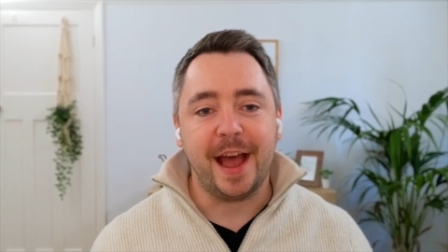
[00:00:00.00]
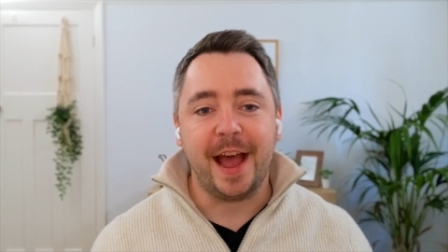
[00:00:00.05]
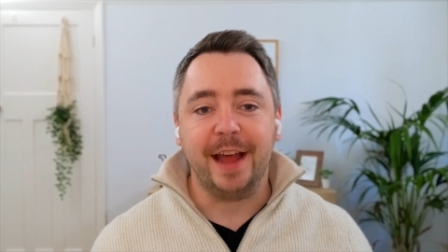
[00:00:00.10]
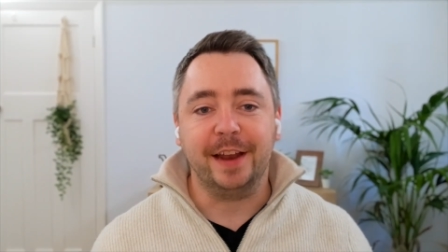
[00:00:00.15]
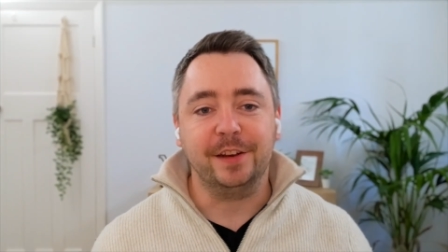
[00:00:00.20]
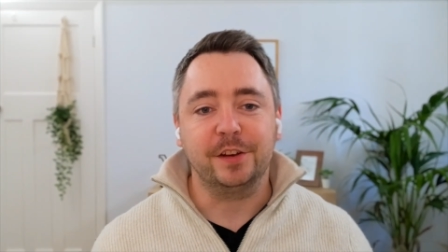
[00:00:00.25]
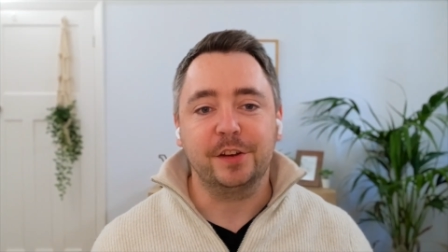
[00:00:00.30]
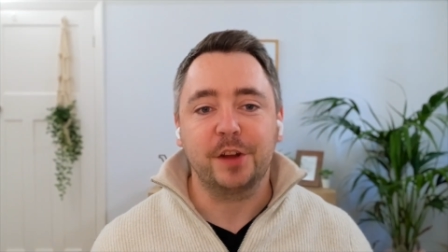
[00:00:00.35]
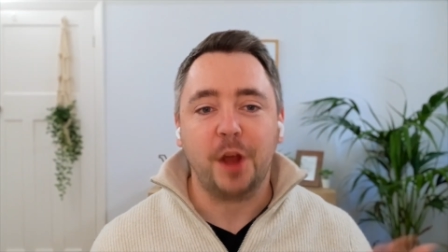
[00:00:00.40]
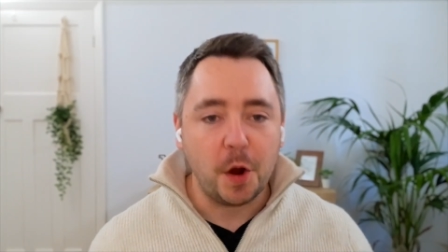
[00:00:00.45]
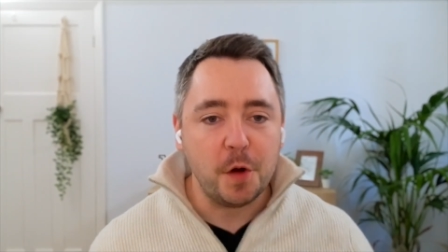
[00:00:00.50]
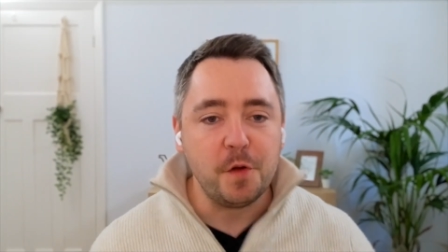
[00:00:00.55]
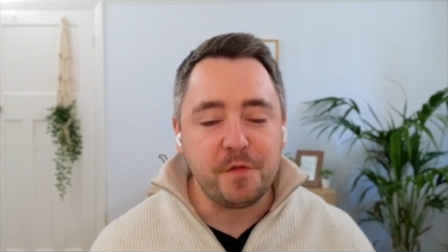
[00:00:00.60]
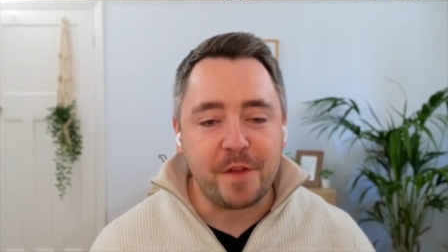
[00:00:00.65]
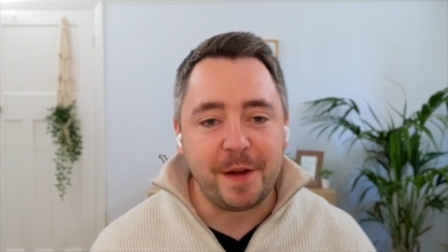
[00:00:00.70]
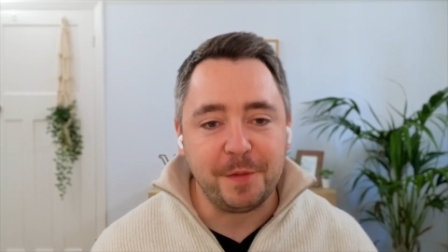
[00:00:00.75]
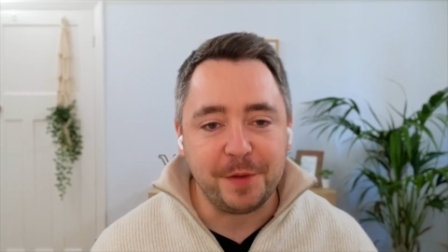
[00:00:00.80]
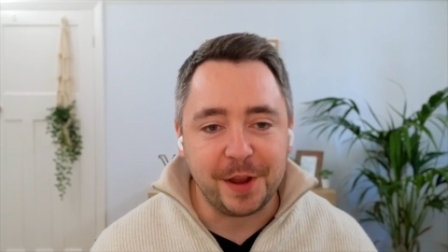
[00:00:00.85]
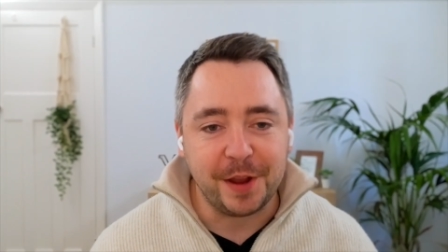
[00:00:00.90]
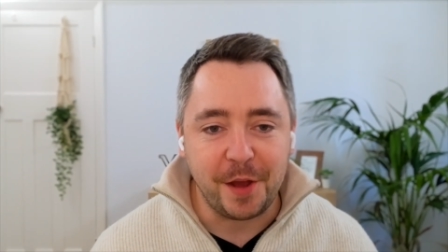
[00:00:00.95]
and
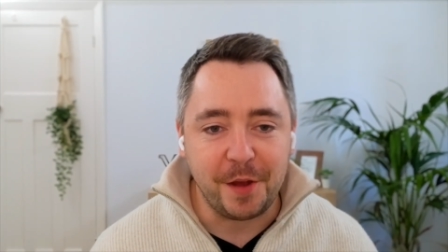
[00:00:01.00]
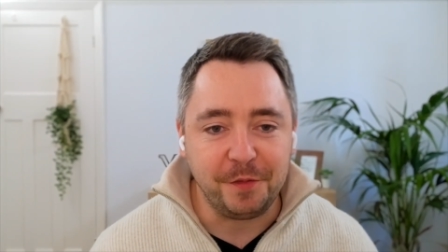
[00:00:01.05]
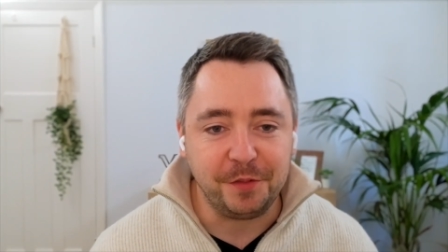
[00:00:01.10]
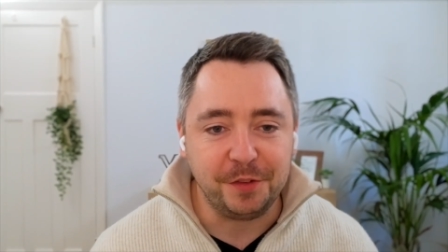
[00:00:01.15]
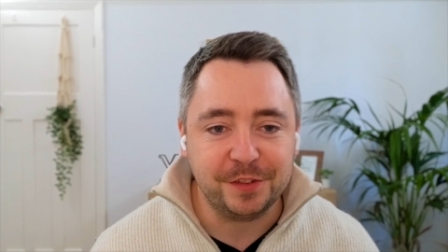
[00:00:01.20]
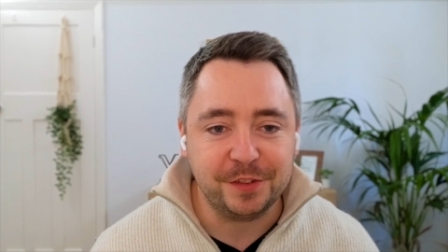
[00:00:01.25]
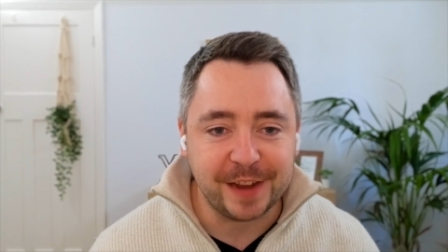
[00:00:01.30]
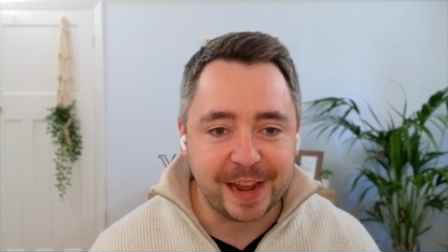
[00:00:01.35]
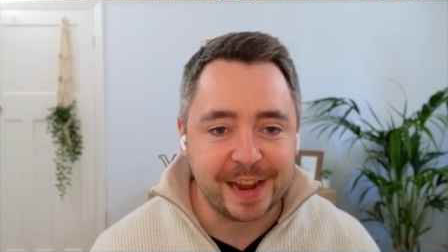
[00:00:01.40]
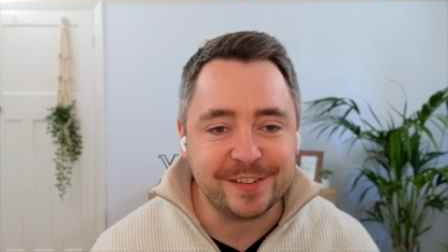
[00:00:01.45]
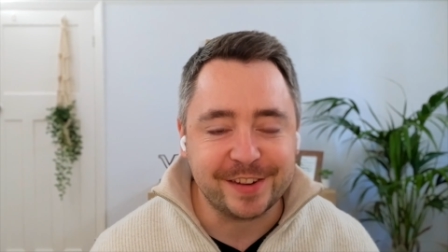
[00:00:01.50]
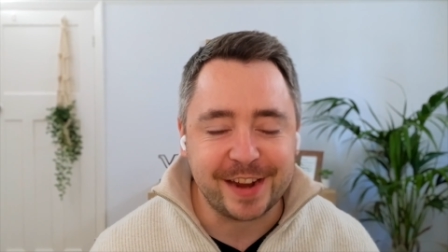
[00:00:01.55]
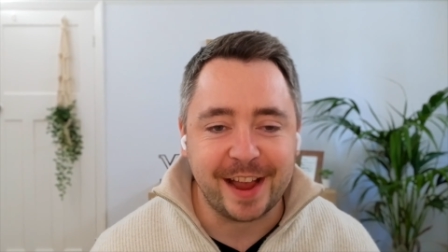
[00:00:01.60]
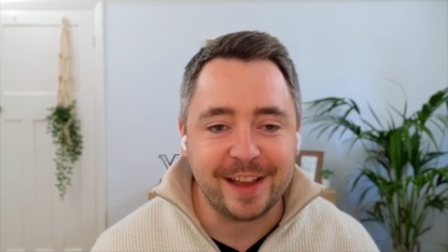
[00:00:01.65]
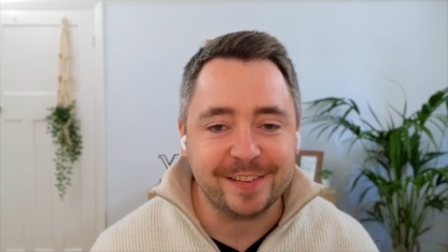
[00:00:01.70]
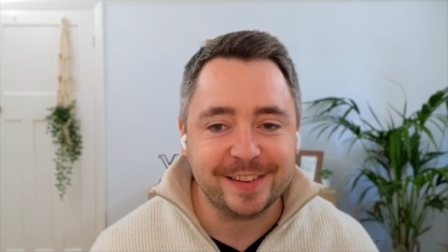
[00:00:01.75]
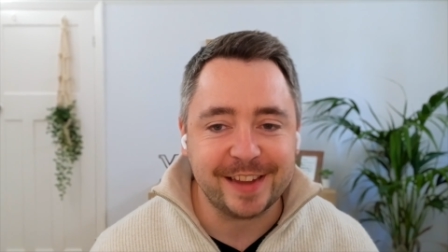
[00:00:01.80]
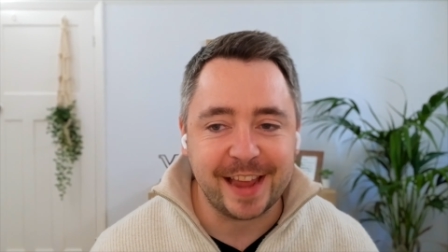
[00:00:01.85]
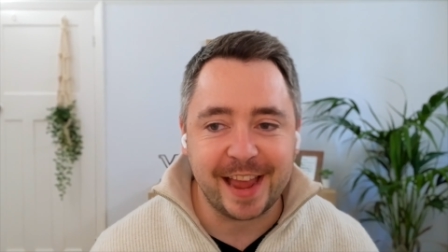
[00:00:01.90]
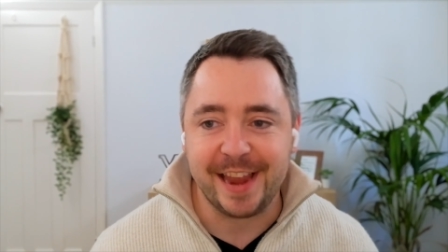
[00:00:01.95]
co-founder of
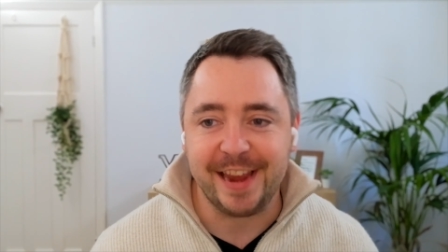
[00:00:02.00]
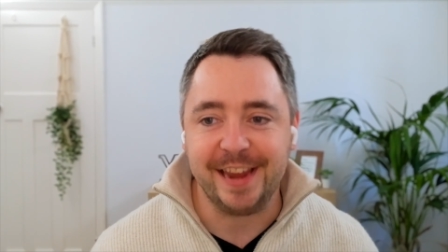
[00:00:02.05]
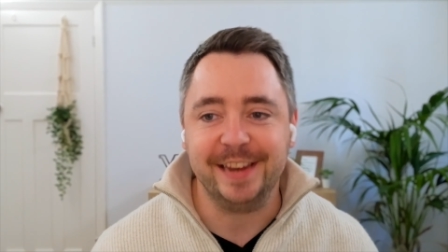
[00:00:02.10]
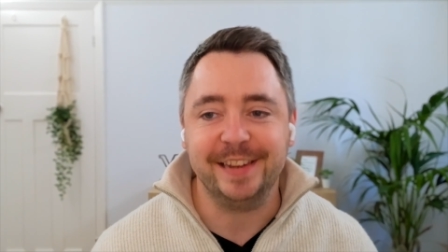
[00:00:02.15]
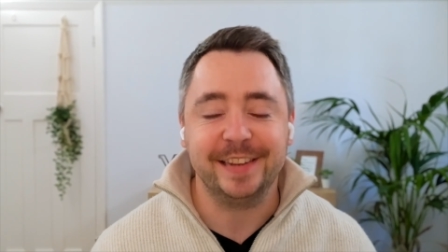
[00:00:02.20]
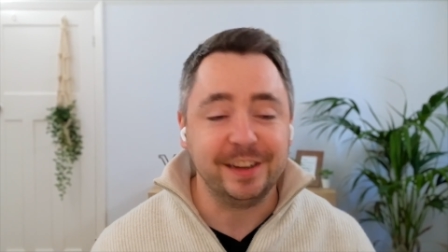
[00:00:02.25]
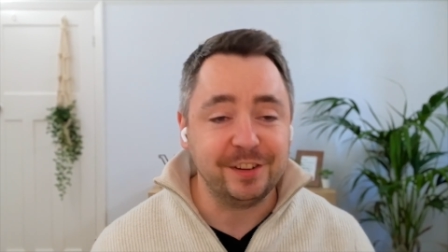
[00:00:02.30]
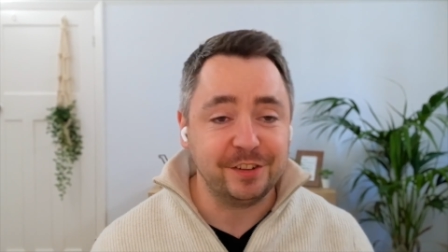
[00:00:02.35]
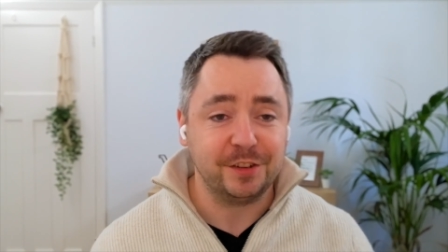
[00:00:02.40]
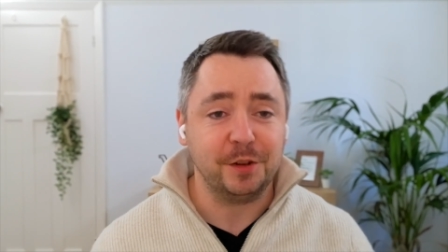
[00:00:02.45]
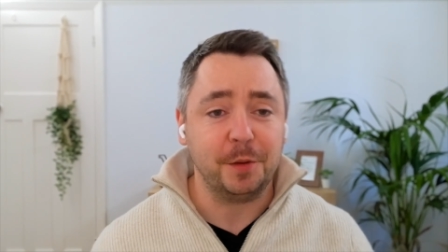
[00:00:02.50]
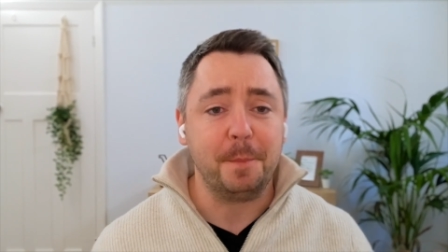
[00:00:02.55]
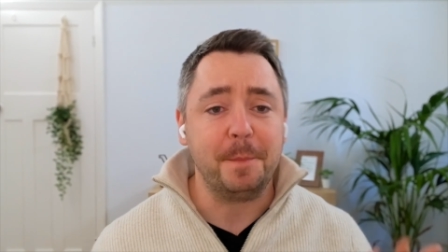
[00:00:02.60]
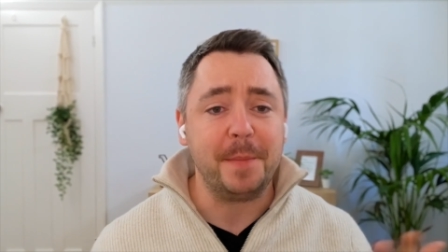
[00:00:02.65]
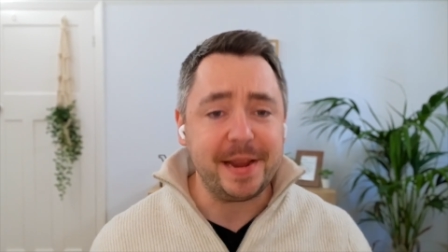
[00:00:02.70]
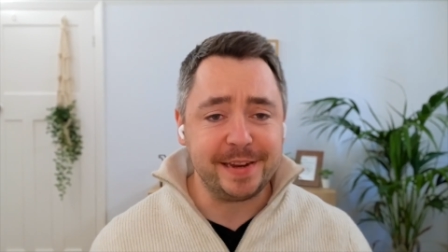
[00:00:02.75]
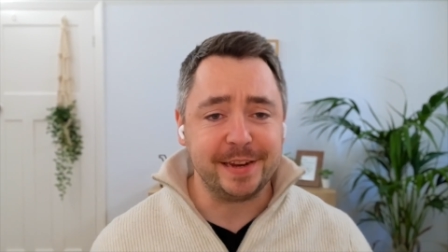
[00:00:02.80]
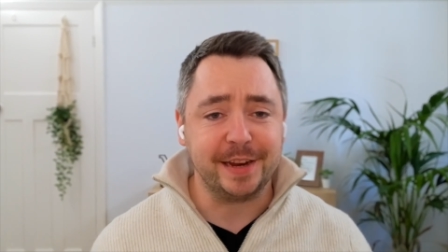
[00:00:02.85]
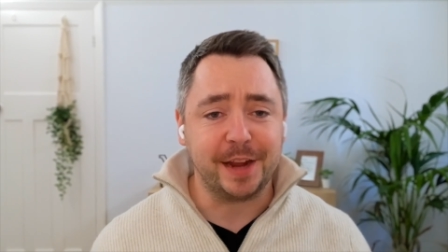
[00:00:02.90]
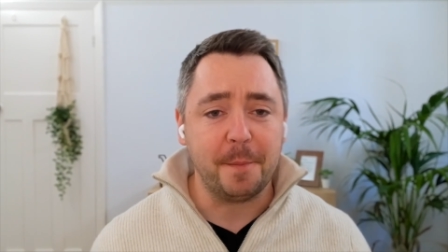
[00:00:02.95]
Stagecast, a digital
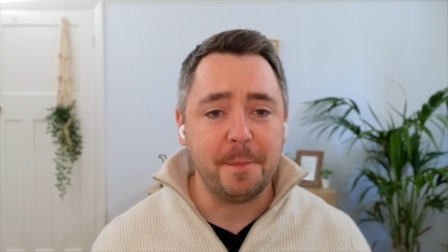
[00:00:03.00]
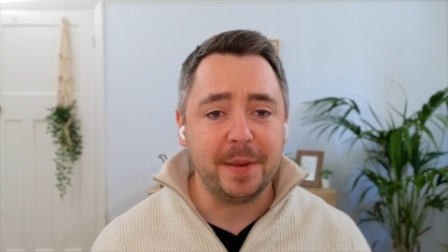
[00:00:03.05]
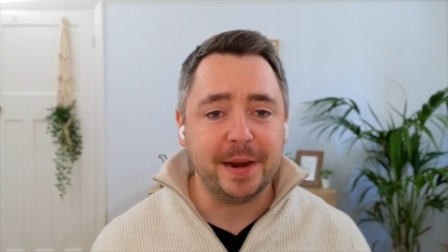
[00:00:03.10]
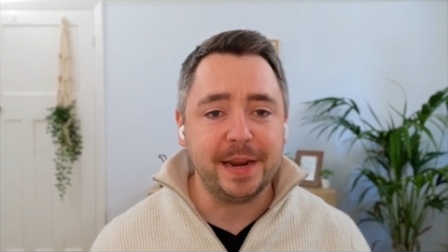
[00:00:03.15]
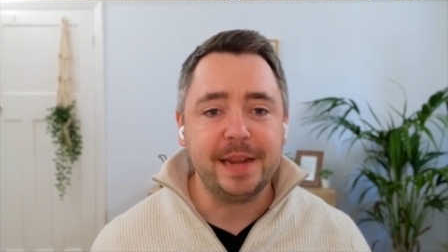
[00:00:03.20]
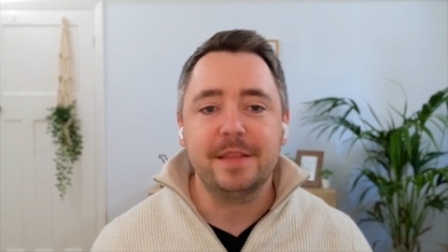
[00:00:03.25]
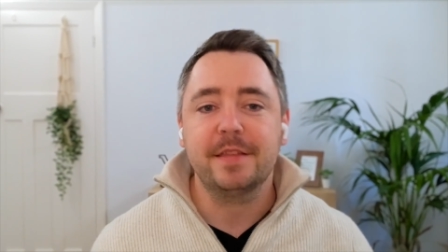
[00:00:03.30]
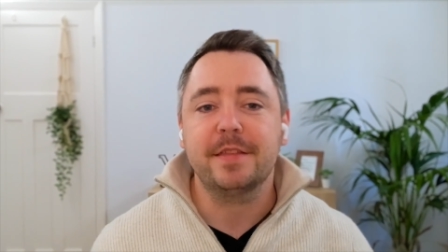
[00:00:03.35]
media company.